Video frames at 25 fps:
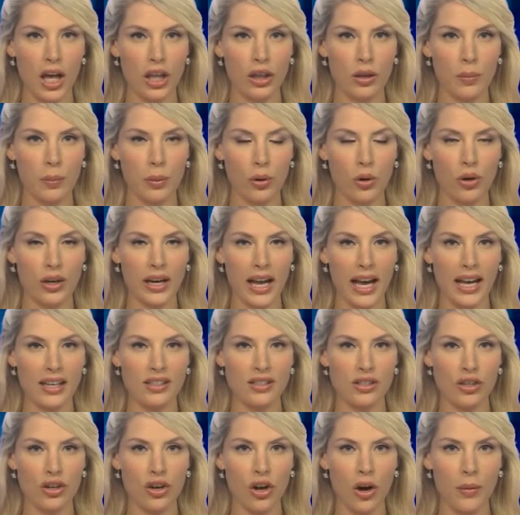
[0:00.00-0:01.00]
The board
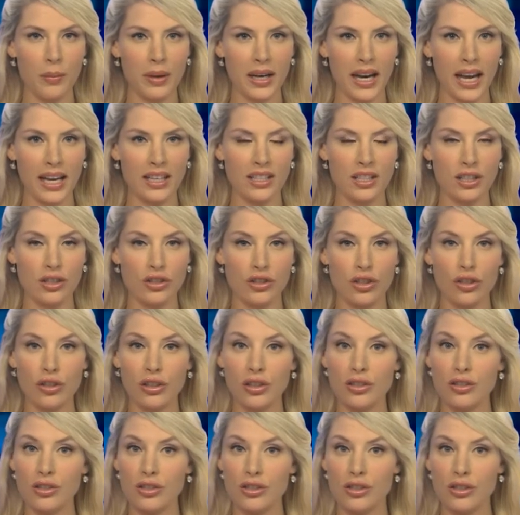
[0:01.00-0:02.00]
has nominated to
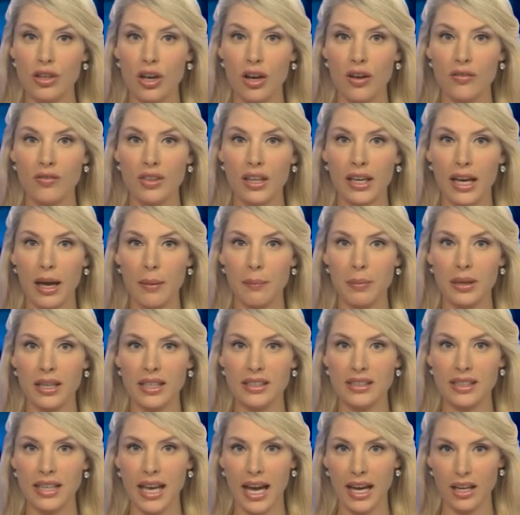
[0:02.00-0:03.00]
conserve the
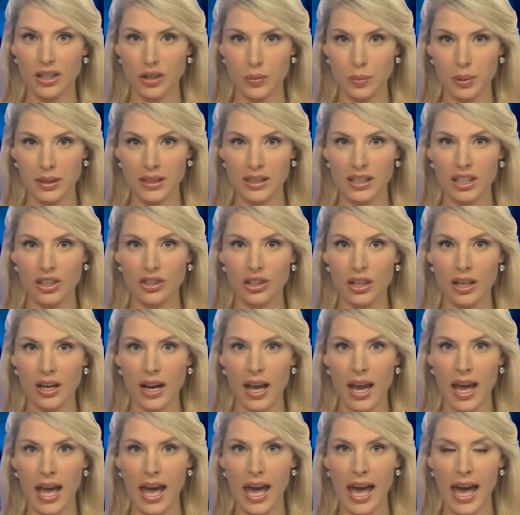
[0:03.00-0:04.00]
company's cash position